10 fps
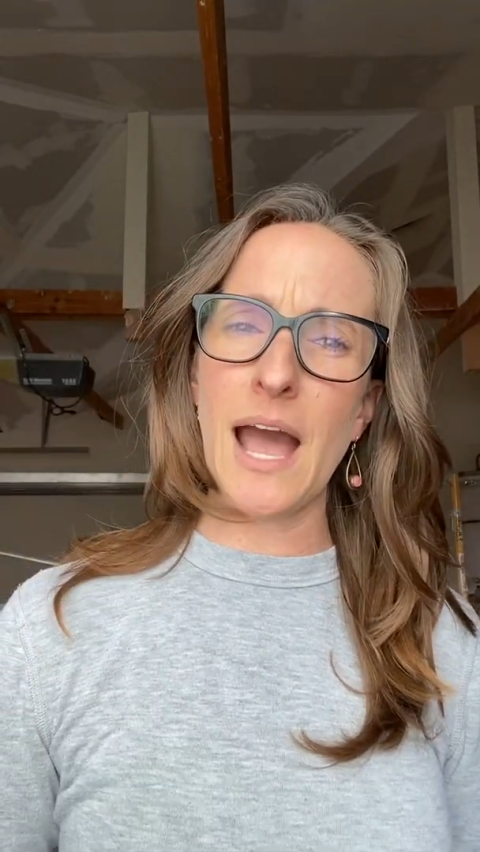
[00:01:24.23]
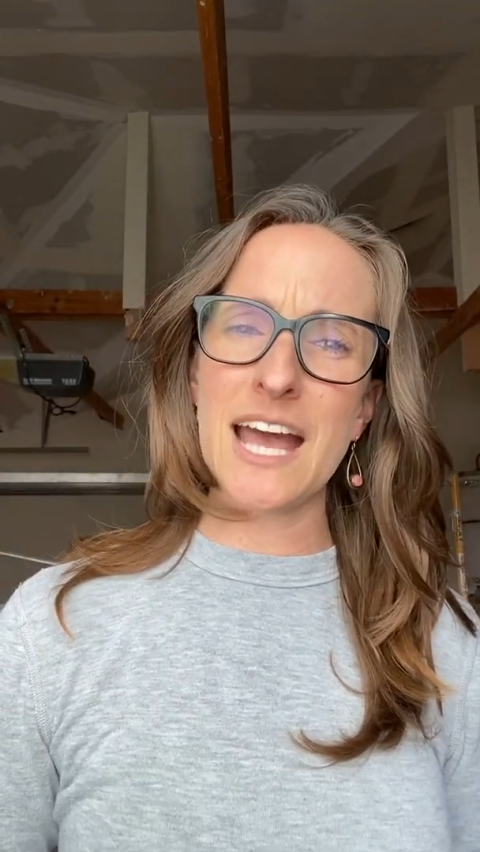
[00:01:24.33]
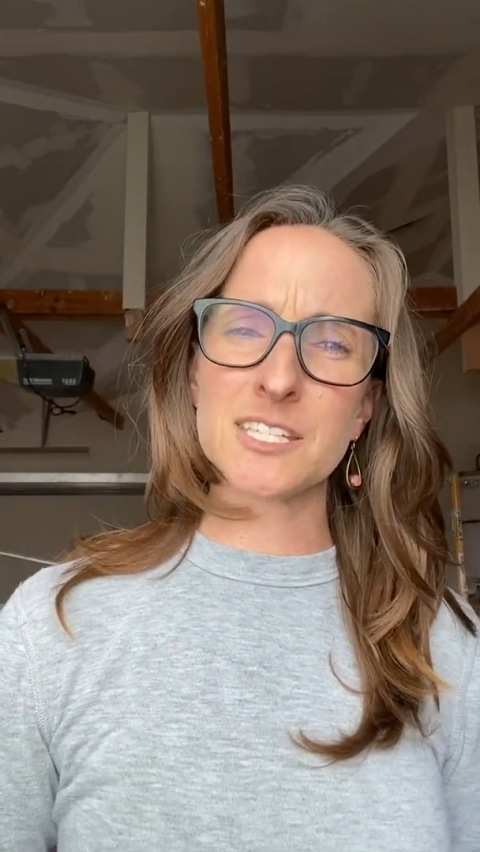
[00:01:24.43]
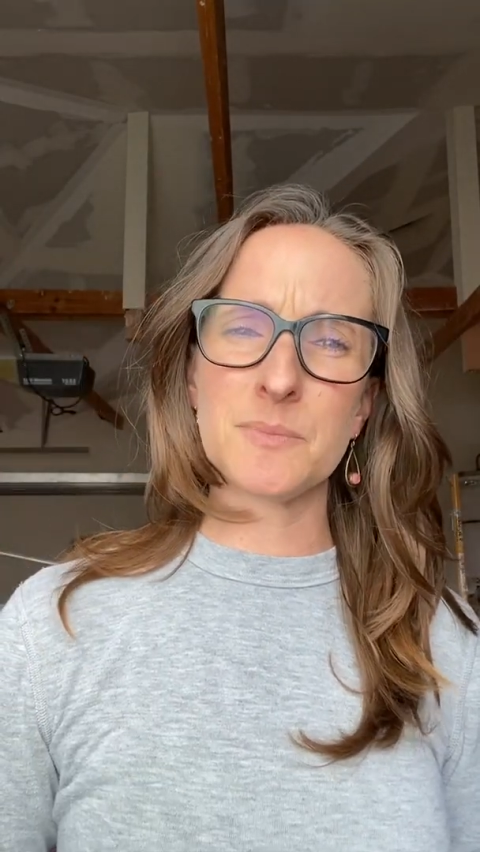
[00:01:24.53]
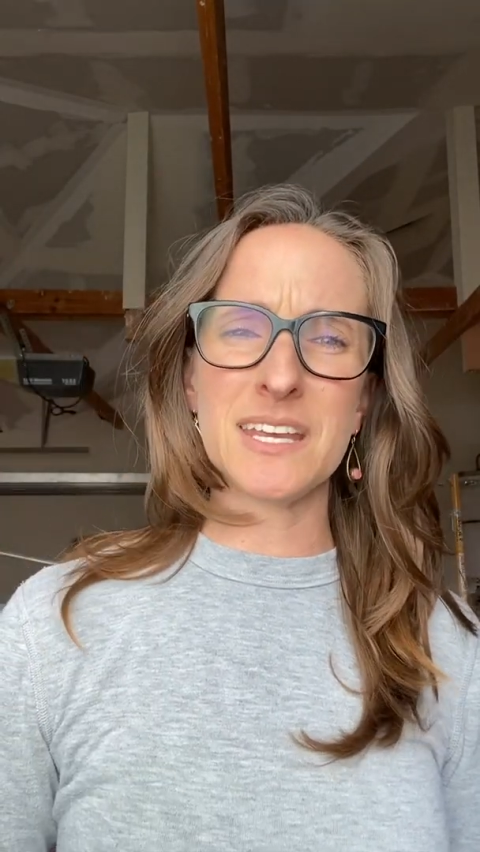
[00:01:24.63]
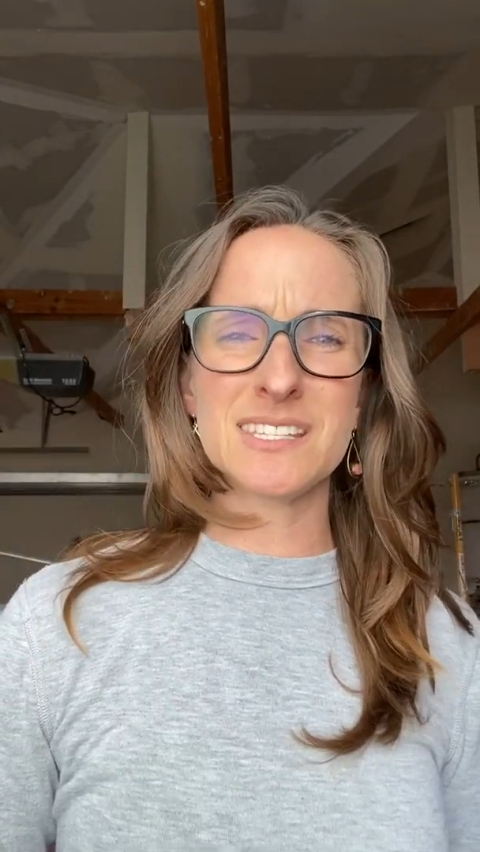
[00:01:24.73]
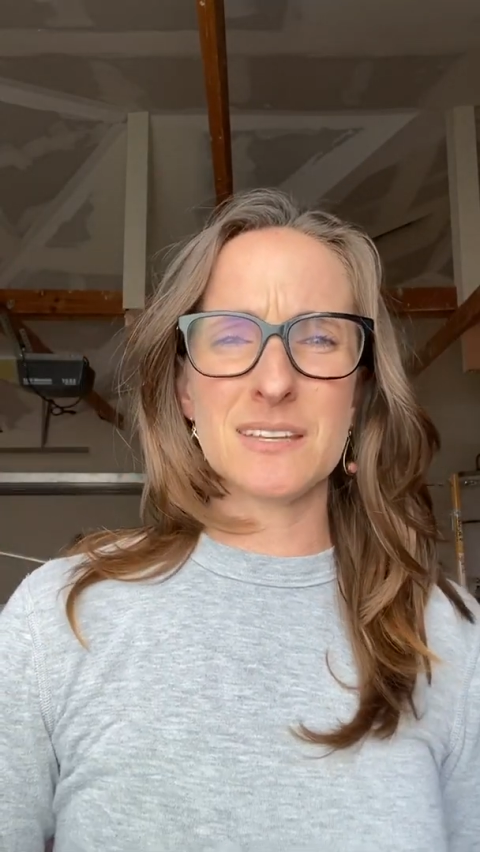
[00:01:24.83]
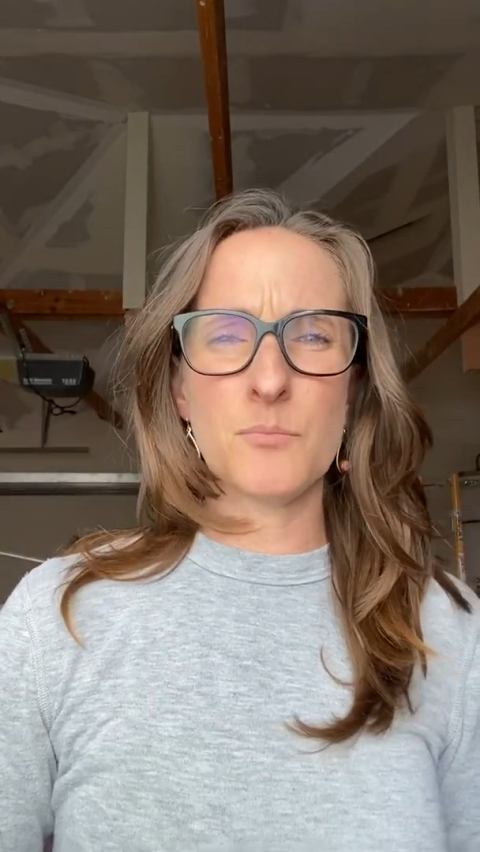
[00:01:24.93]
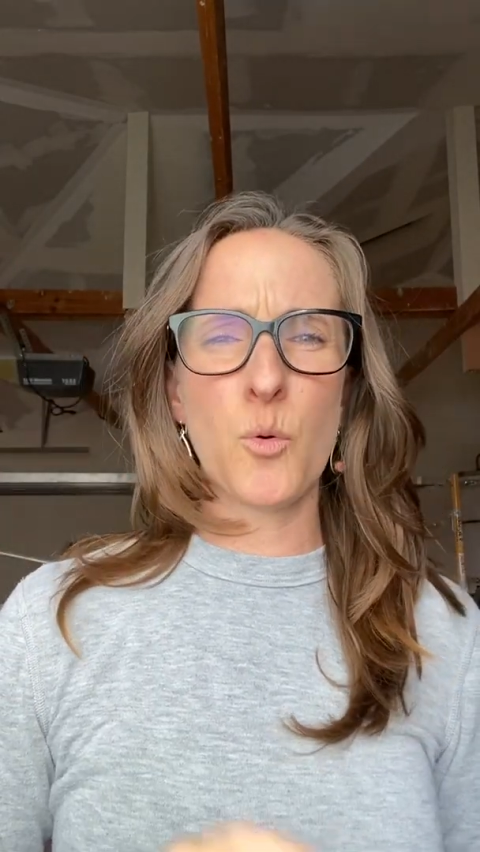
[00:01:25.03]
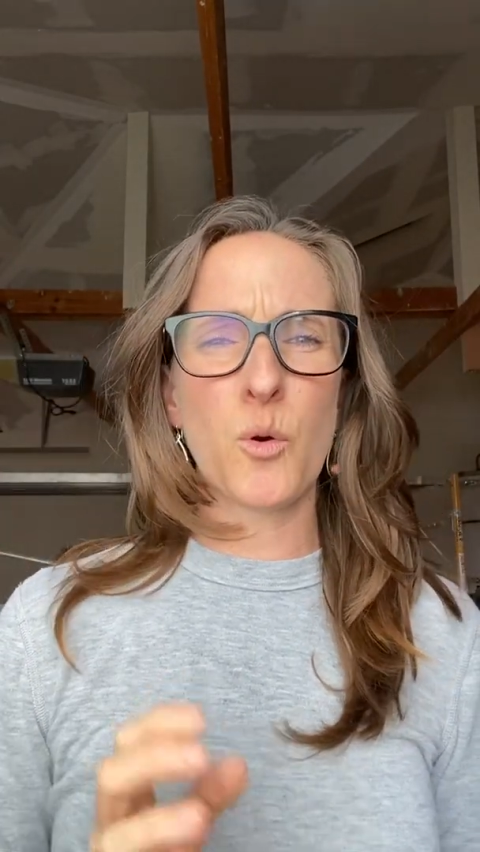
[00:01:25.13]
ask me, is
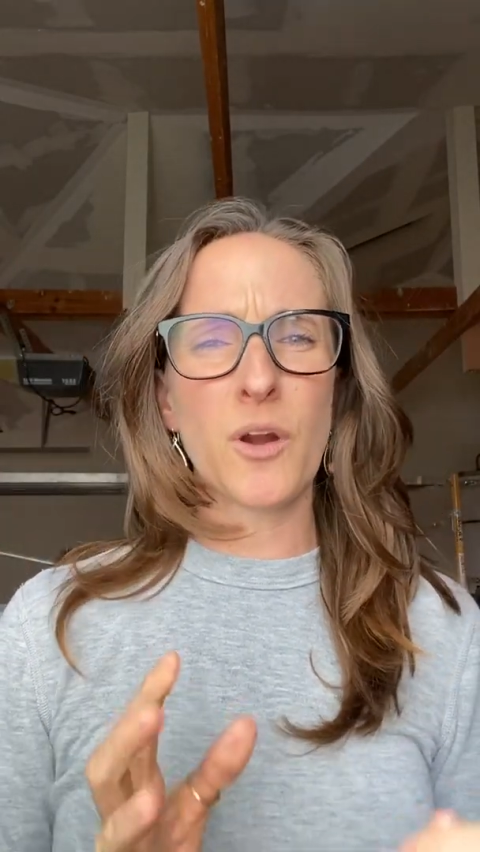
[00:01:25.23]
it more